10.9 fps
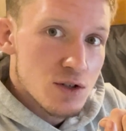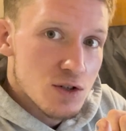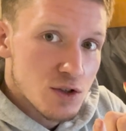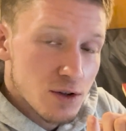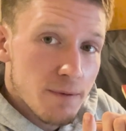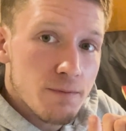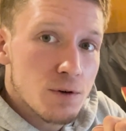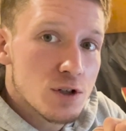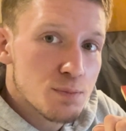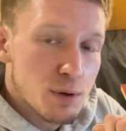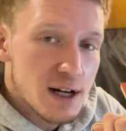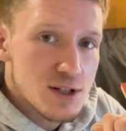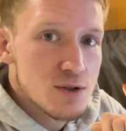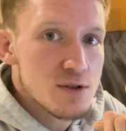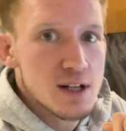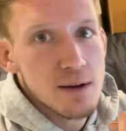So the first price
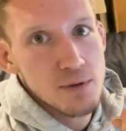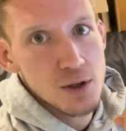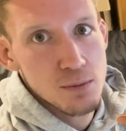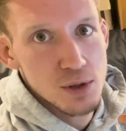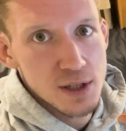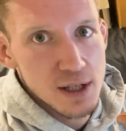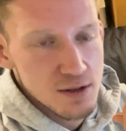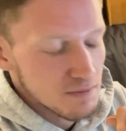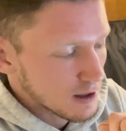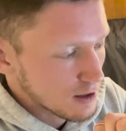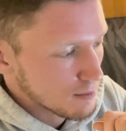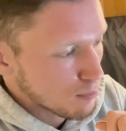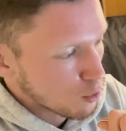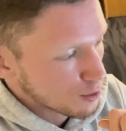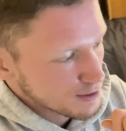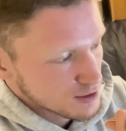you set for your book is very
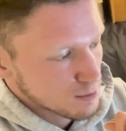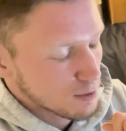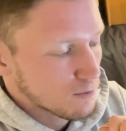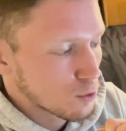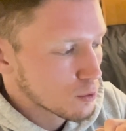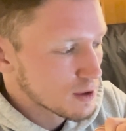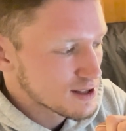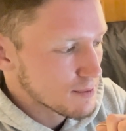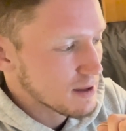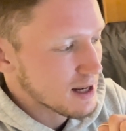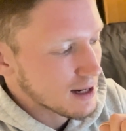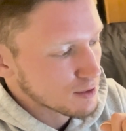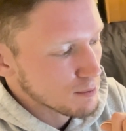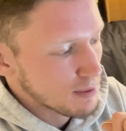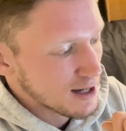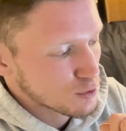important. So before we submit every
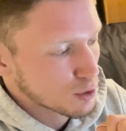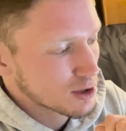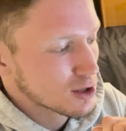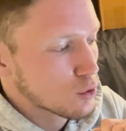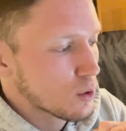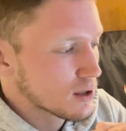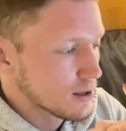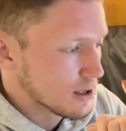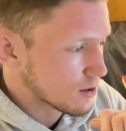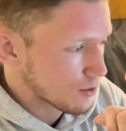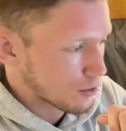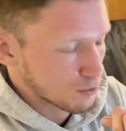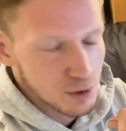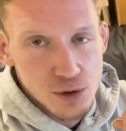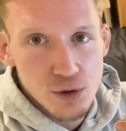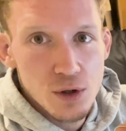batch, we're going to quickly go
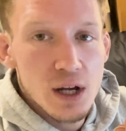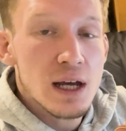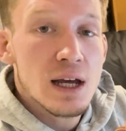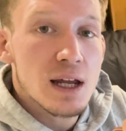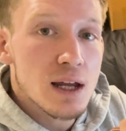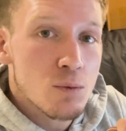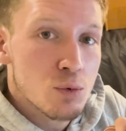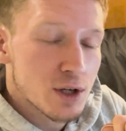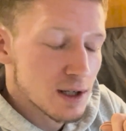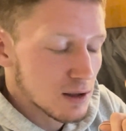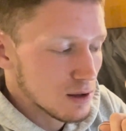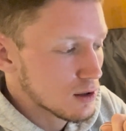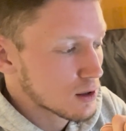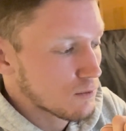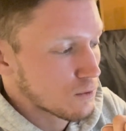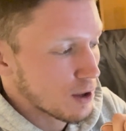through and we're going to
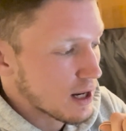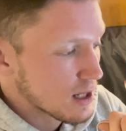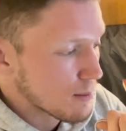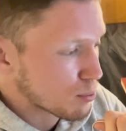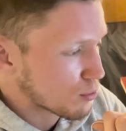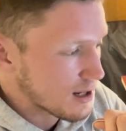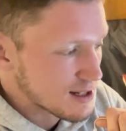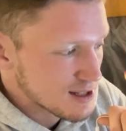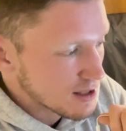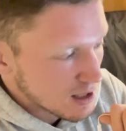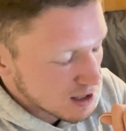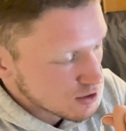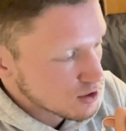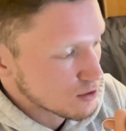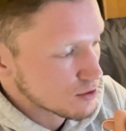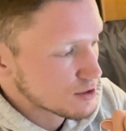look for any pricing
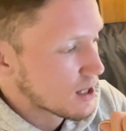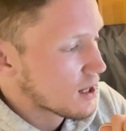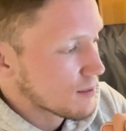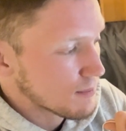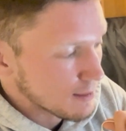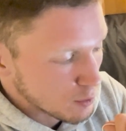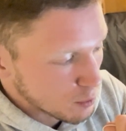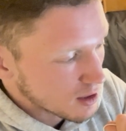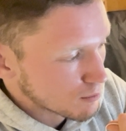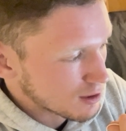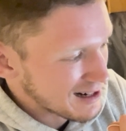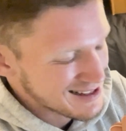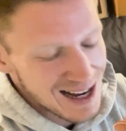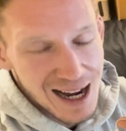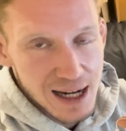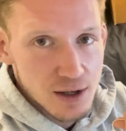issues. Maybe we can price
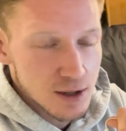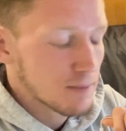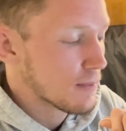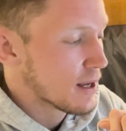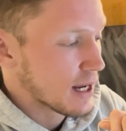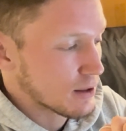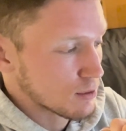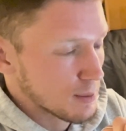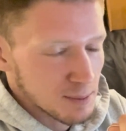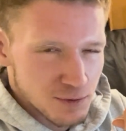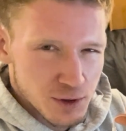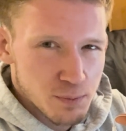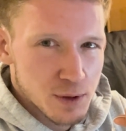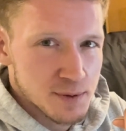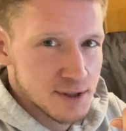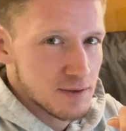higher. And remember, for the
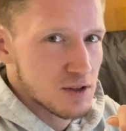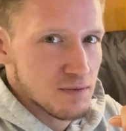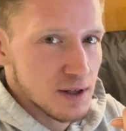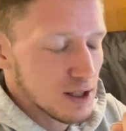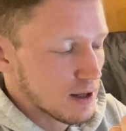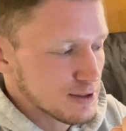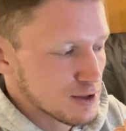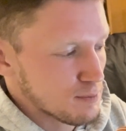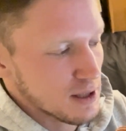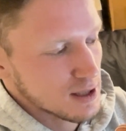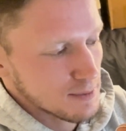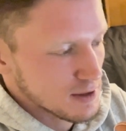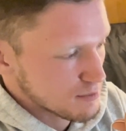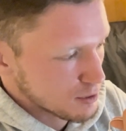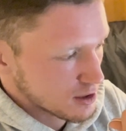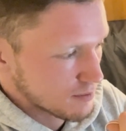purpose of this video, I just picked up these
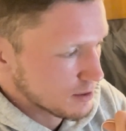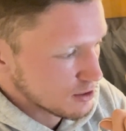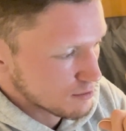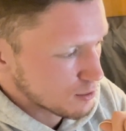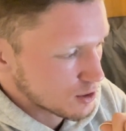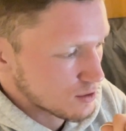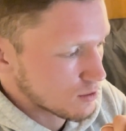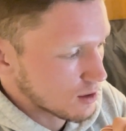books from a used bookstore.